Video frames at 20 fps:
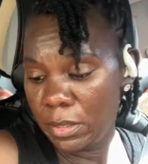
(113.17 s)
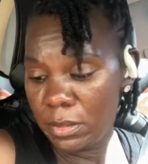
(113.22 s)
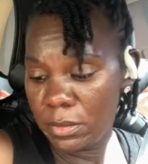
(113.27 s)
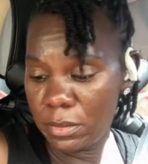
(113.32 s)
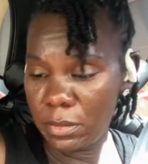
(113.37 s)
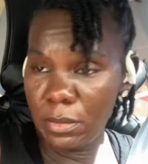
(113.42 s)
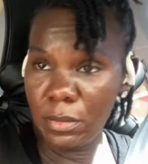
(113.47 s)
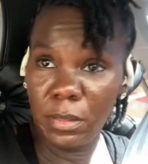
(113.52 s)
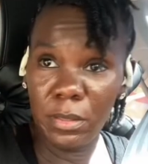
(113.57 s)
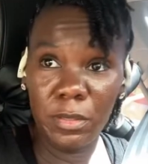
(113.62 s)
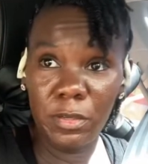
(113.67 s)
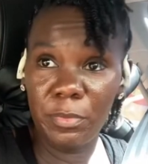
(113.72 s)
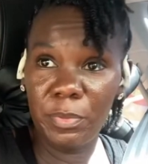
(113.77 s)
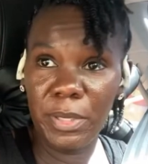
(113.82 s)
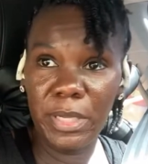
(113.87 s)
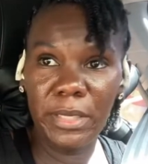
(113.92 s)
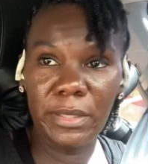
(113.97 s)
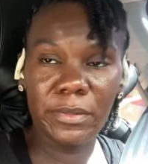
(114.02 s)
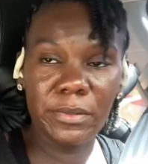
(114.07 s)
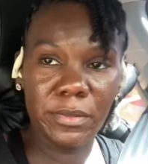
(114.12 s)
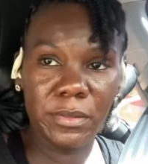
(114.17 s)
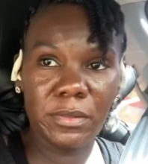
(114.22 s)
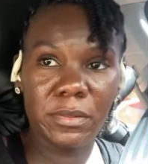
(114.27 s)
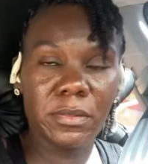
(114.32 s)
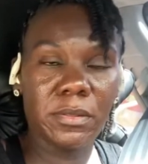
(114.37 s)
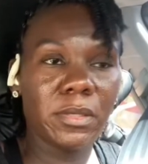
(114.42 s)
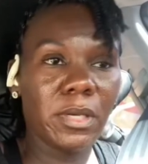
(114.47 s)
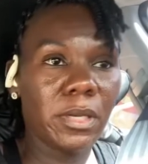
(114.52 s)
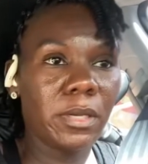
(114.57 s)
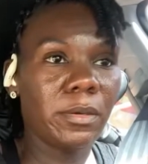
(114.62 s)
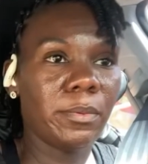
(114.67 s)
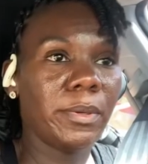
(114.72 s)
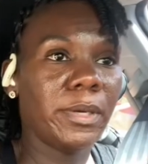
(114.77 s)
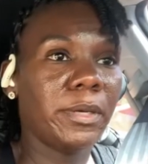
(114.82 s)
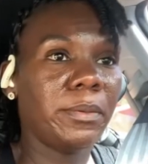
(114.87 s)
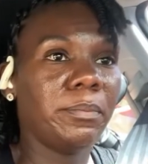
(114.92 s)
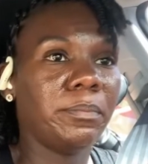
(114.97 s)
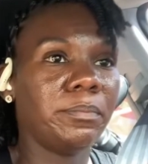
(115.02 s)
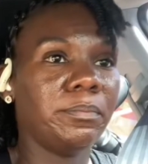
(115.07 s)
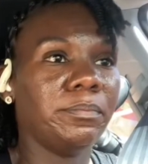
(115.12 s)
to the new place
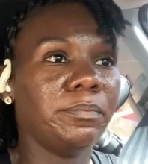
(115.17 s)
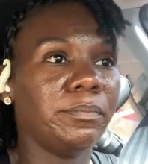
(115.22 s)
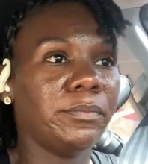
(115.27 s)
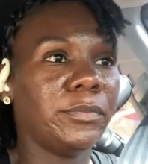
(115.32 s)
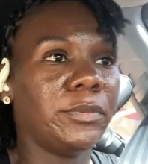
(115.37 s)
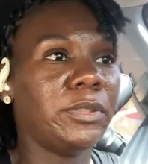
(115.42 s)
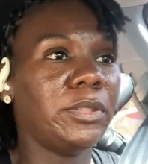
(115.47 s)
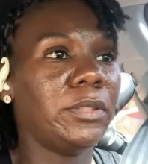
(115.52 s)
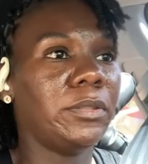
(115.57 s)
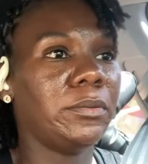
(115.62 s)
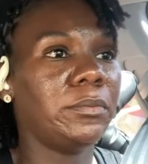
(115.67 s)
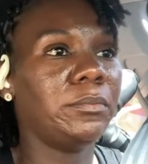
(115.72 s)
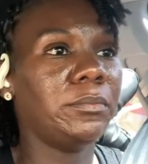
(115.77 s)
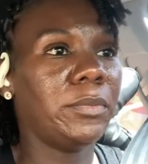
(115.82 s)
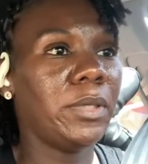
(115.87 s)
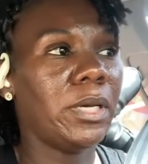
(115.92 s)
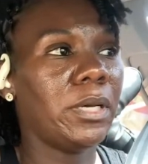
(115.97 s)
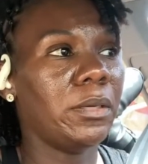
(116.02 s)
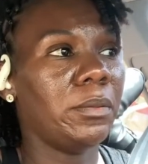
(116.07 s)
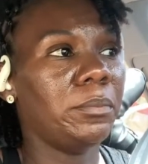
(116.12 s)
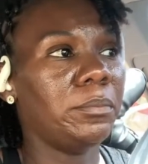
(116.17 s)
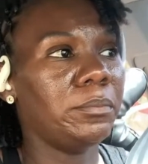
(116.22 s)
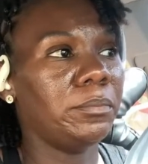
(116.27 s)
anyway. So yeah.